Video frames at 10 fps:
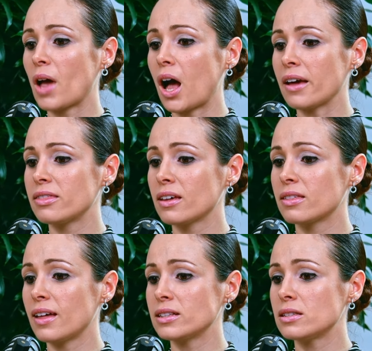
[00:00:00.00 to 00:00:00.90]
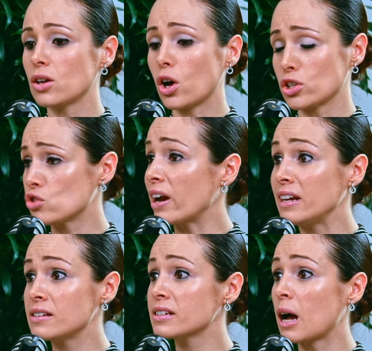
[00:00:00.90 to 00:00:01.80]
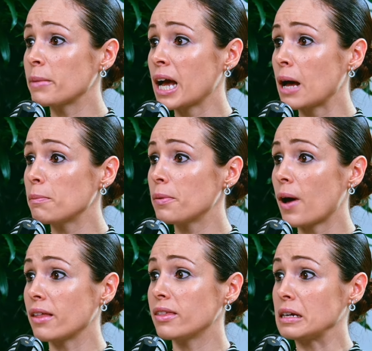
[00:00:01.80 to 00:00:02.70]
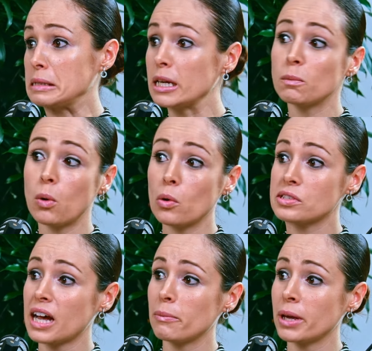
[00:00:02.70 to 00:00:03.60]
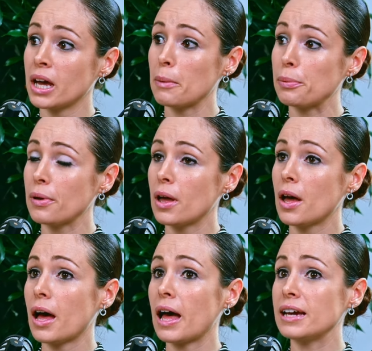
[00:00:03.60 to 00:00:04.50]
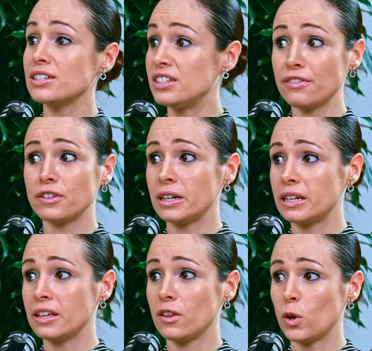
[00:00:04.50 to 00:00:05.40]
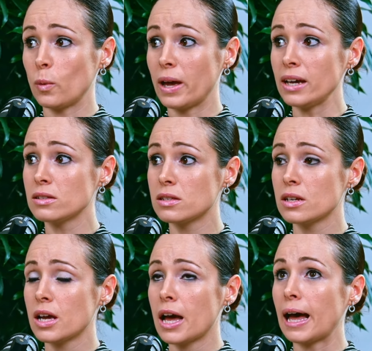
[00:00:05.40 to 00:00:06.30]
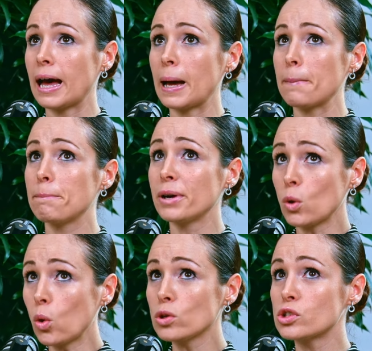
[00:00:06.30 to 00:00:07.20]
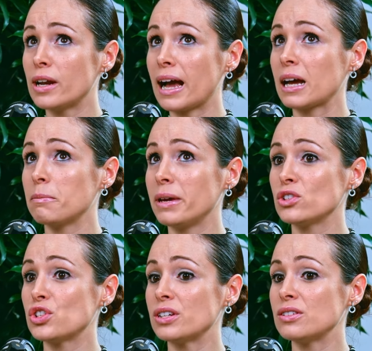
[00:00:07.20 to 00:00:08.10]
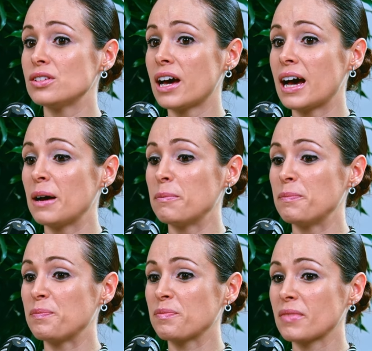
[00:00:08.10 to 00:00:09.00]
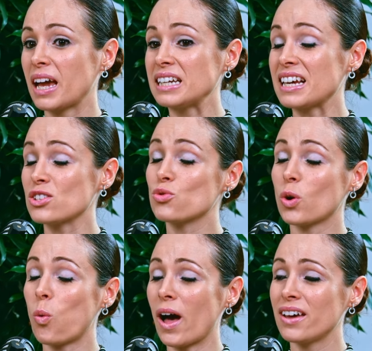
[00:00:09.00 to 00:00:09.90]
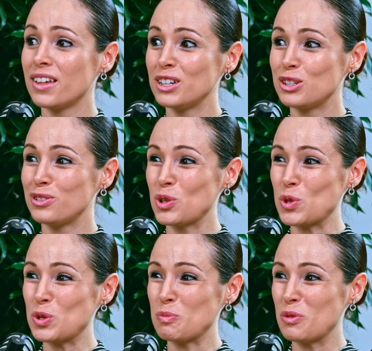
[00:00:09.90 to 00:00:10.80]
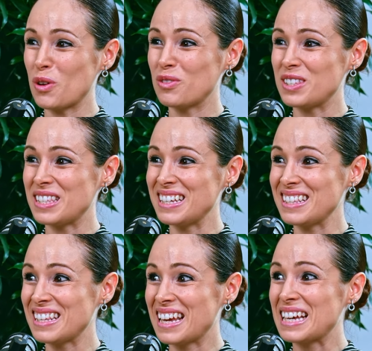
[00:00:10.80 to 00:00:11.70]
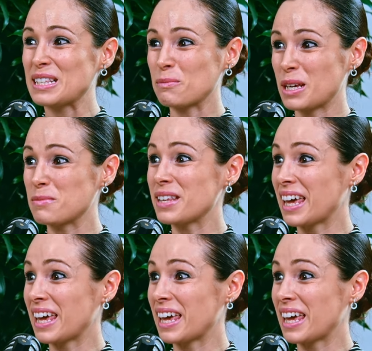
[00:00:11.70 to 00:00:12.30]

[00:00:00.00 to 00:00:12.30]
I think that Australia's coming up. I think Singapore's coming up. Definitely the US. But also, like I mentioned, it doesn't require the individuals to move overseas. Sometimes they